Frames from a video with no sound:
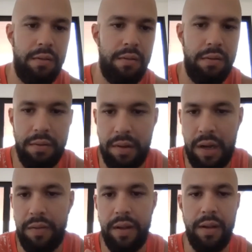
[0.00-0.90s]
you
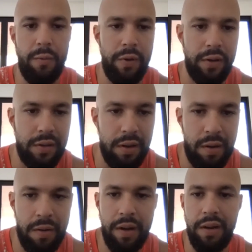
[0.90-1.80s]
have like a weird
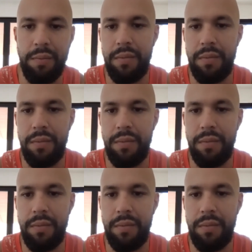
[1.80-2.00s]
tone and